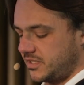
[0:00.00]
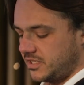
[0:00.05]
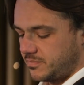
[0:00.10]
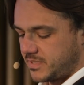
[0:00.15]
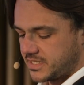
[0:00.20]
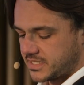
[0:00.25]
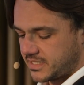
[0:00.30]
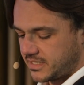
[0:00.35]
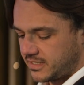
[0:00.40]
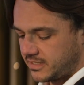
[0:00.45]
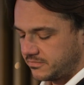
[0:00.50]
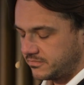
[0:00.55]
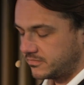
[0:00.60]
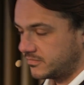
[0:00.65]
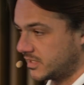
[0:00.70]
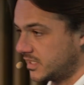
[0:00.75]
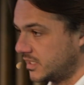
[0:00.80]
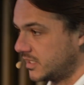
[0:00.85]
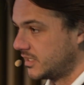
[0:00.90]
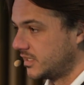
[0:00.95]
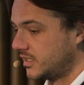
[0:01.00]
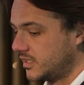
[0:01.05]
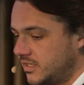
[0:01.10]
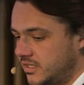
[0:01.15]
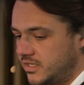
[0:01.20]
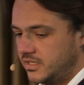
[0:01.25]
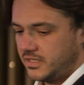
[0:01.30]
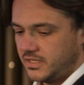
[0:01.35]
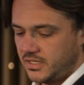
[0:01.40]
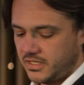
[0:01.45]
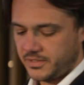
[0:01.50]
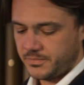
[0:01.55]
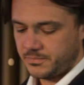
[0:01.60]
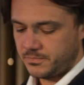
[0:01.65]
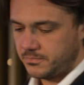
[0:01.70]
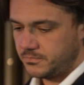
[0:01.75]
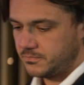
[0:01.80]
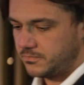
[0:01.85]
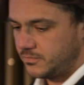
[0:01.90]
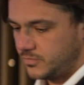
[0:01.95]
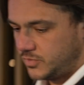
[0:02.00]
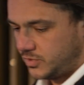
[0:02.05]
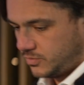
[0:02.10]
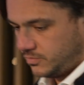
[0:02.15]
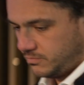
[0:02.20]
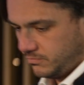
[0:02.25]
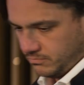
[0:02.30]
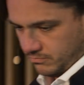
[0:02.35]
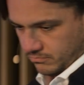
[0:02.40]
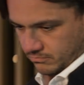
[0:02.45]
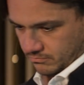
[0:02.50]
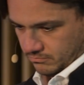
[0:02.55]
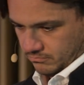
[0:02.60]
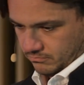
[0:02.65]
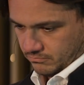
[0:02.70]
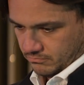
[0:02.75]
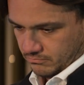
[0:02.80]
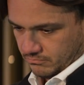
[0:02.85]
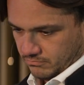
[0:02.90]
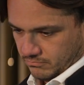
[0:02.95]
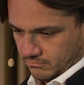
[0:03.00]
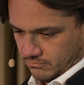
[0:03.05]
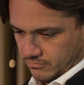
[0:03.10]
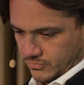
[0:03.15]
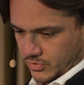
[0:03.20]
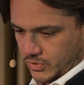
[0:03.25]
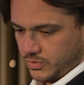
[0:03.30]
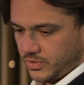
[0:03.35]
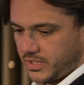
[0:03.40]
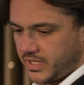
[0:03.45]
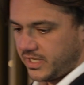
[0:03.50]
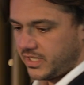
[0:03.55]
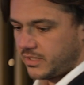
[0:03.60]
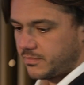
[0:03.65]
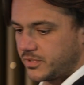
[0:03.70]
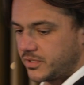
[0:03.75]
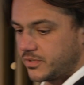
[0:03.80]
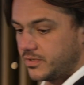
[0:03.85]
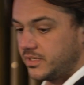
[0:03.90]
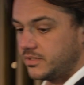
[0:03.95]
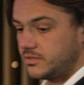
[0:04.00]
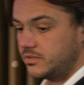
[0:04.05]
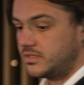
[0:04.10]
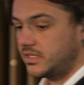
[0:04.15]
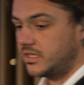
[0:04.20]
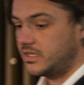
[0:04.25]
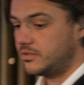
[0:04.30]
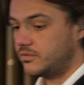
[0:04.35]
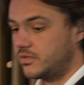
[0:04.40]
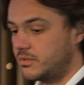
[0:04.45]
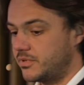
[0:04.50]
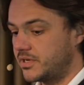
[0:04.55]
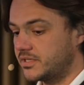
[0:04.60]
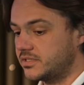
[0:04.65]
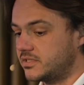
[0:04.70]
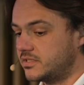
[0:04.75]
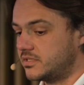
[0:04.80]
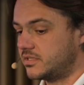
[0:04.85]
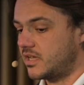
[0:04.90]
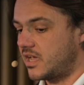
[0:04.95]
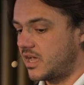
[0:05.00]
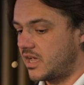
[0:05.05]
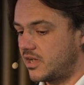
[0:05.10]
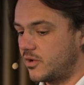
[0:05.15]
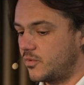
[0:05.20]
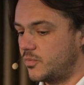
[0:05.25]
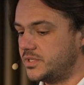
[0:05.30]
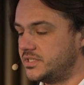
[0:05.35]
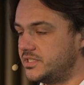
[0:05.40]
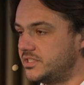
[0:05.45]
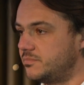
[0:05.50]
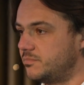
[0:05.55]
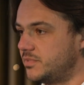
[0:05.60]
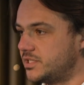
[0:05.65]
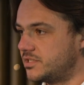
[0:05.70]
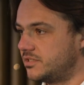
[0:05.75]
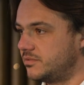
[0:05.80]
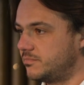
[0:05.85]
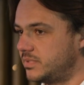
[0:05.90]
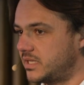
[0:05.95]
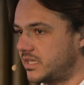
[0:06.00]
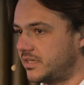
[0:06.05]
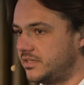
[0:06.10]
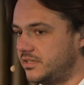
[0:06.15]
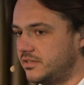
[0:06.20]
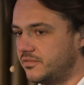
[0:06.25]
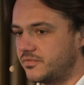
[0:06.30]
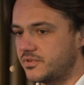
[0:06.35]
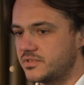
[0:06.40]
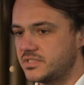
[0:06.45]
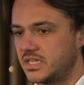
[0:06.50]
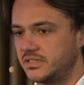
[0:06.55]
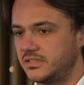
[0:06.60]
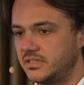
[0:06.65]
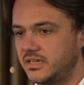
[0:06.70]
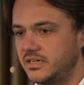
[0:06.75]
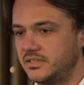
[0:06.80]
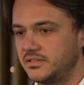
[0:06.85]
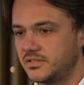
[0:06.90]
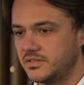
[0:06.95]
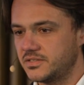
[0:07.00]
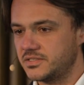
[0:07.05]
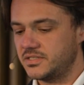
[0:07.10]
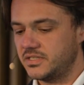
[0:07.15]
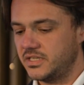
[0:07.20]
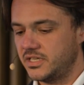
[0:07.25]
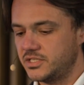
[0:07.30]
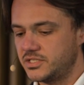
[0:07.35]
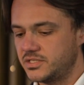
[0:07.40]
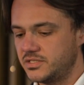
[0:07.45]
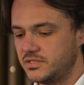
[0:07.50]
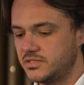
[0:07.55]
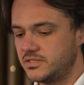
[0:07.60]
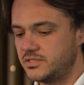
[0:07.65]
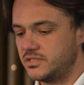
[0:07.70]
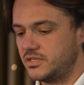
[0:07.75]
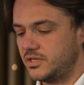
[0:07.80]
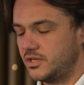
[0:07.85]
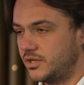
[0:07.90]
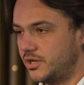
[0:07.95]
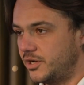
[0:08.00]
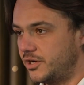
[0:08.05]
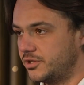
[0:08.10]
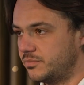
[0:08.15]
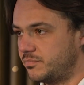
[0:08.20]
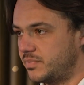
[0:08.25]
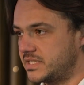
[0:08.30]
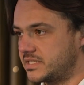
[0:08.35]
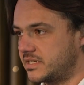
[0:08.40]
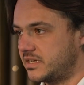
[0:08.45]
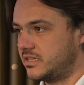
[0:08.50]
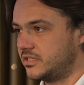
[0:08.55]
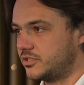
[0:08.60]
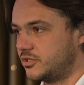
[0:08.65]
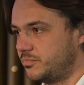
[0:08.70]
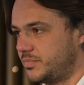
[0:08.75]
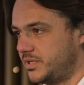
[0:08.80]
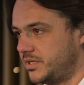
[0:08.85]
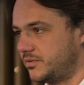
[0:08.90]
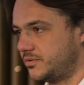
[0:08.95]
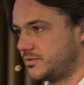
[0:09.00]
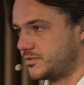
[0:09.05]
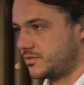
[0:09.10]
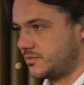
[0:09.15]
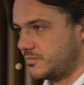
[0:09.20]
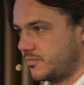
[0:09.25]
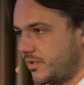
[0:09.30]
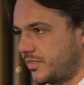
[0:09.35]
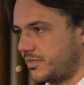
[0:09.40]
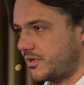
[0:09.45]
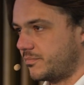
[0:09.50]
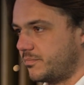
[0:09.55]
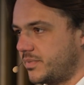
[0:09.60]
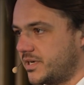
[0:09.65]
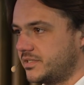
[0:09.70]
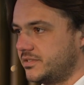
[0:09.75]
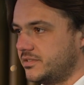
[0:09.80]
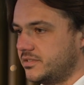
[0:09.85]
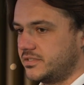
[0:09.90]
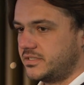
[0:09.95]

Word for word: at Pasqal. Um, Today I'm going to tell you about how we did mission planning for satellite constellations on Pasqal QPUs with our partner